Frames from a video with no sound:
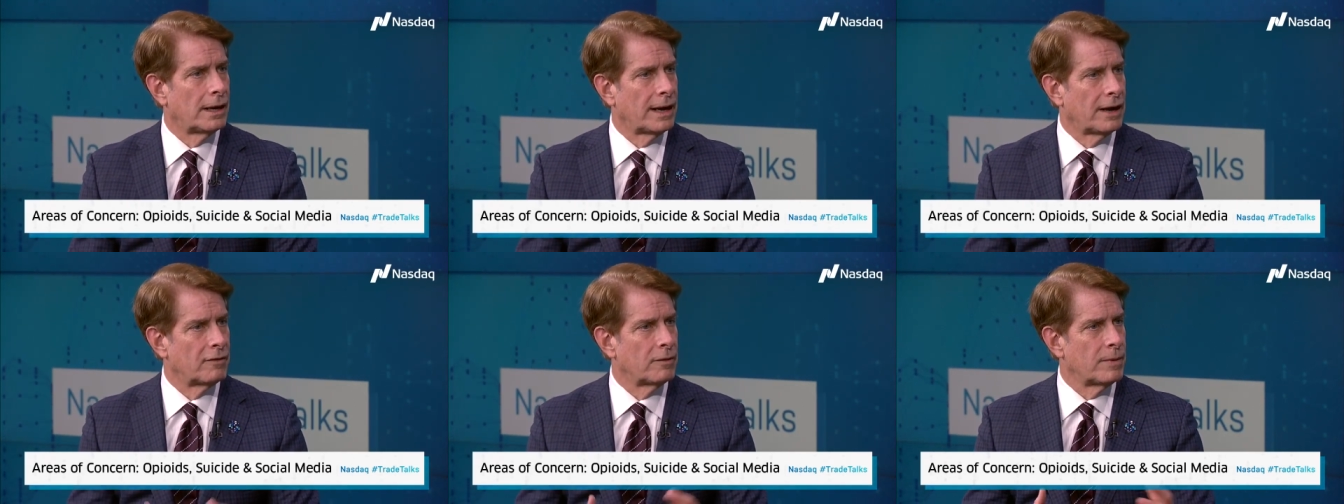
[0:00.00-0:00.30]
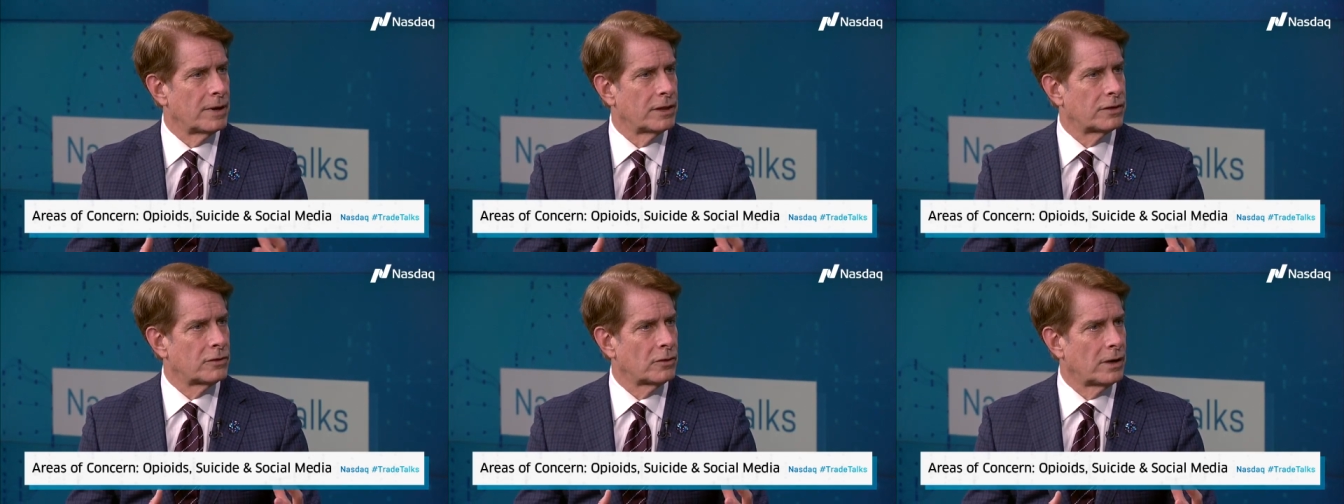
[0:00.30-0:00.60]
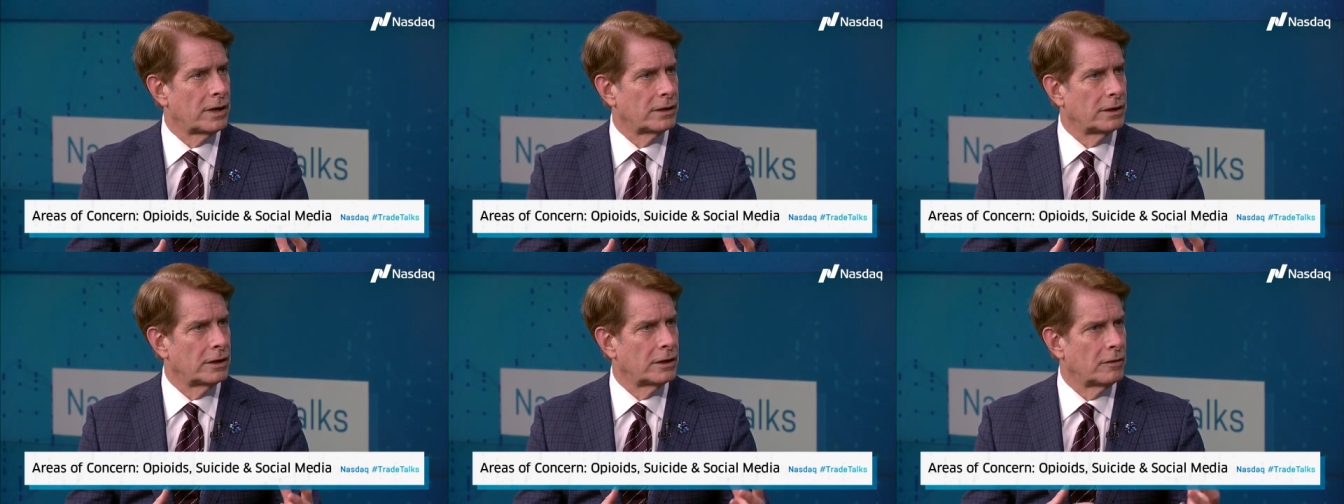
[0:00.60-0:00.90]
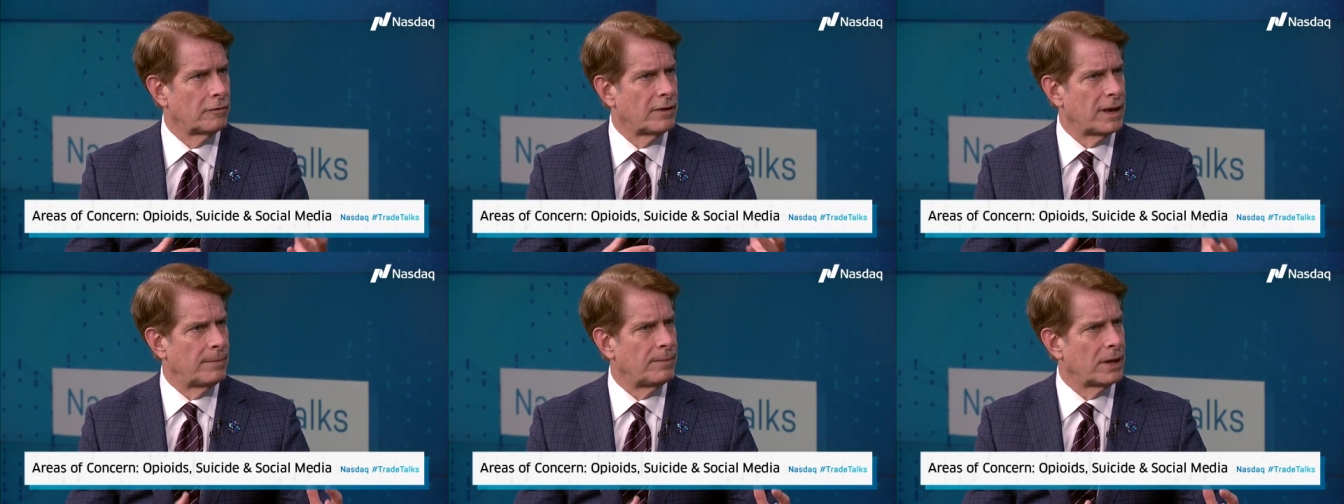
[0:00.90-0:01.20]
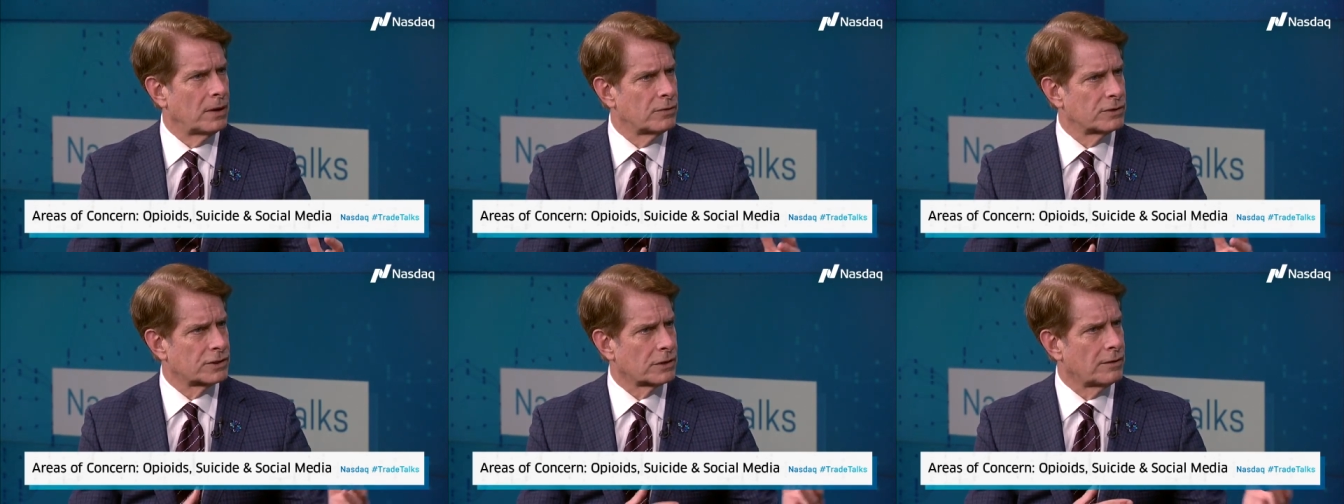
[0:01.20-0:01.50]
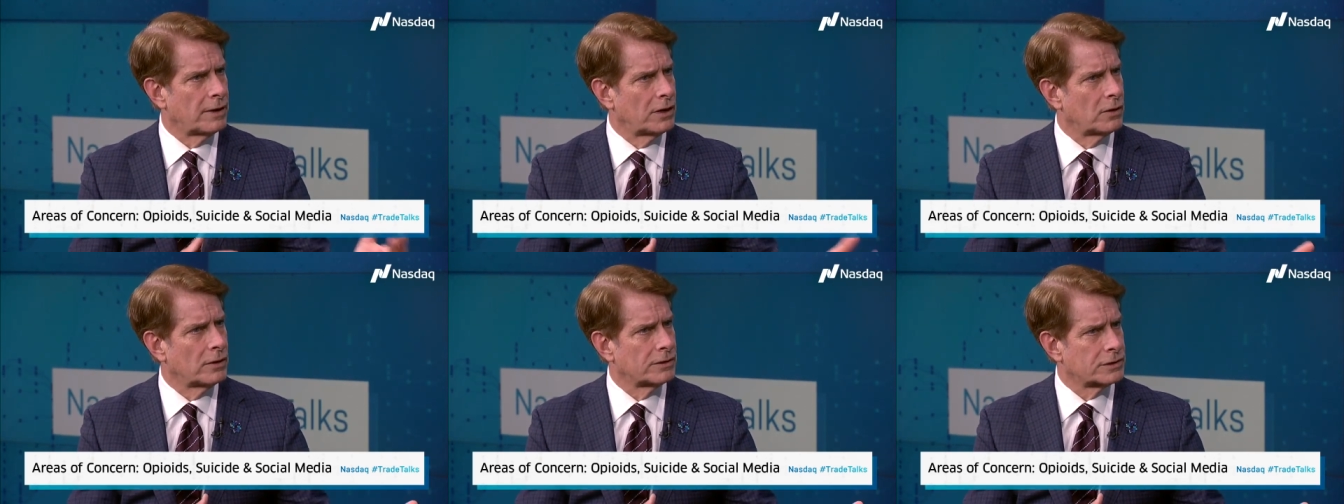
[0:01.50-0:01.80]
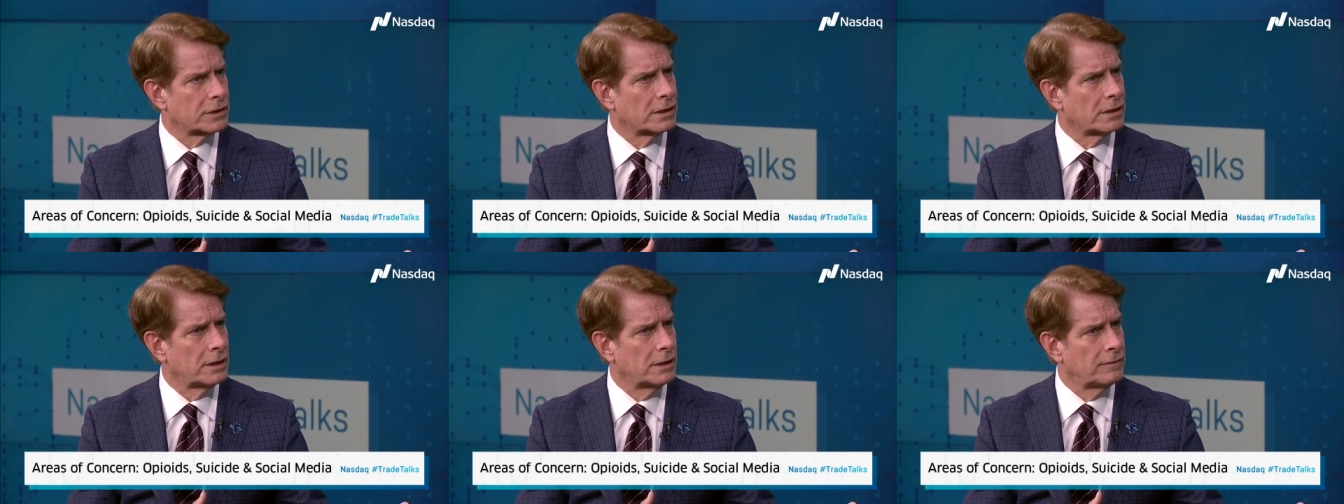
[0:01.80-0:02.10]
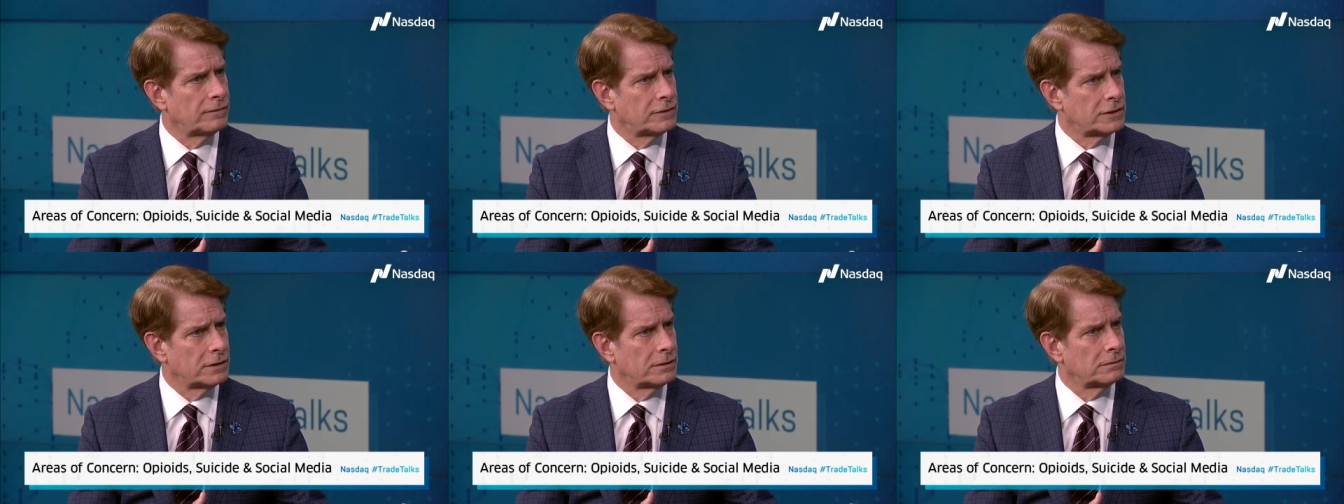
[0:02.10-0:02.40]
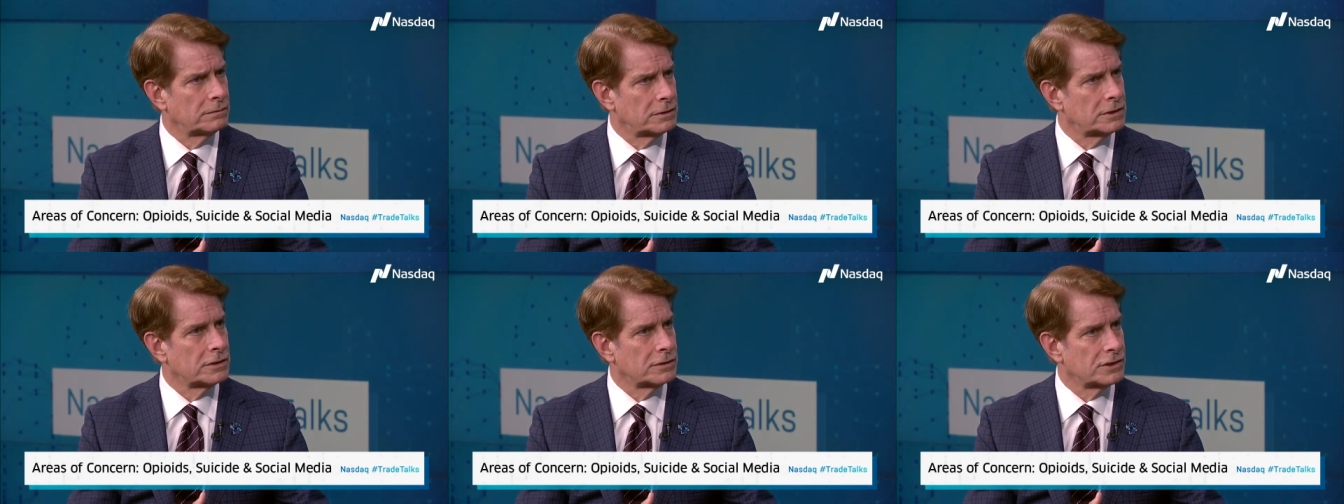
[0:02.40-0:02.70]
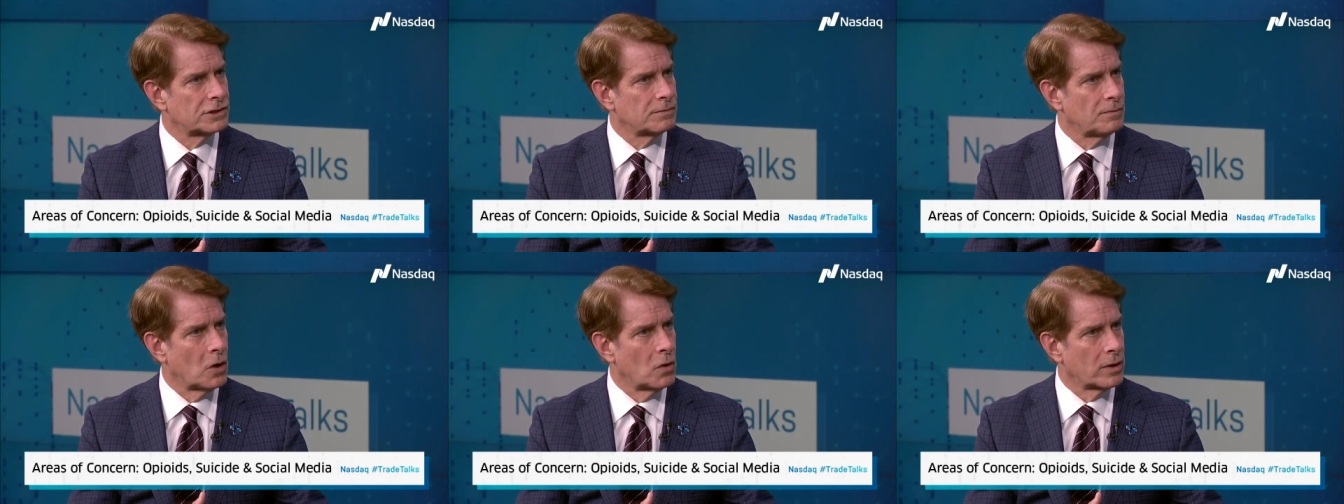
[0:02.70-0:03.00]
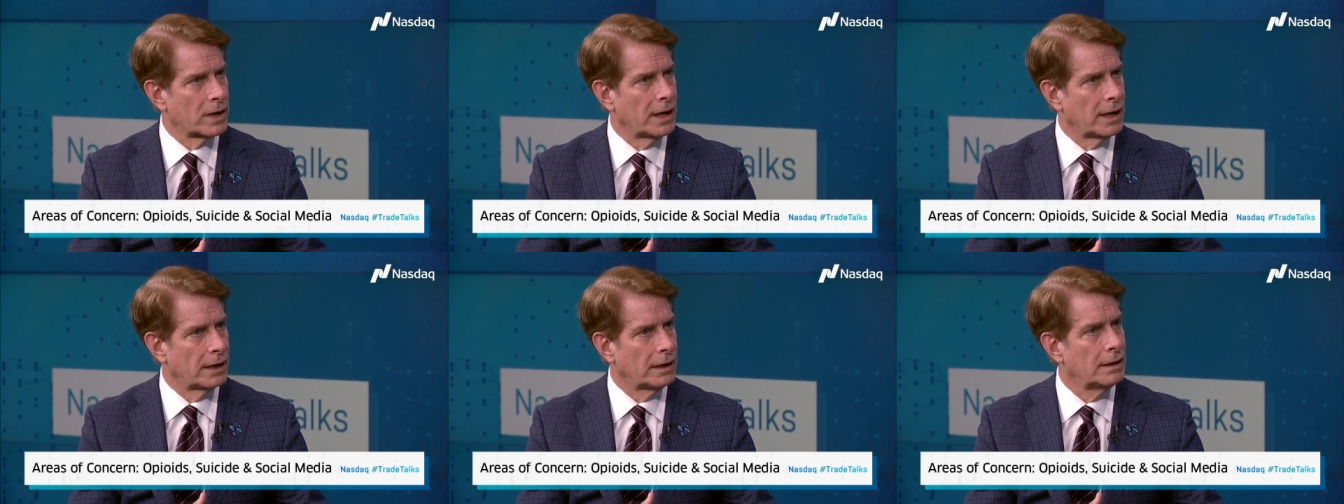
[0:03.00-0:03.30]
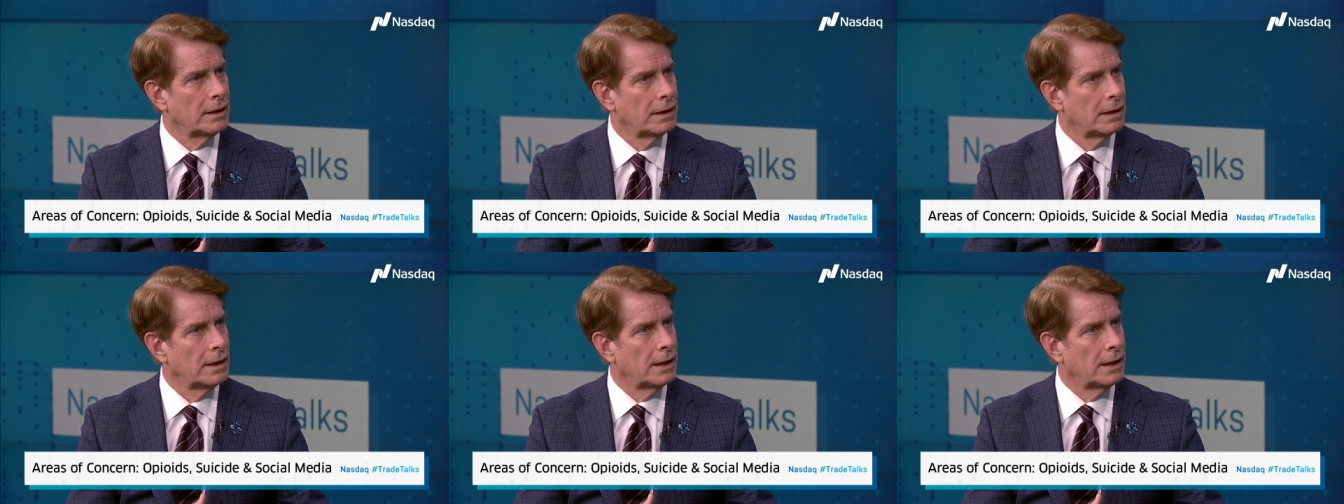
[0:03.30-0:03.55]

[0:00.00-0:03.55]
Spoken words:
Everybody thought, vaping was a great alternative to smoking.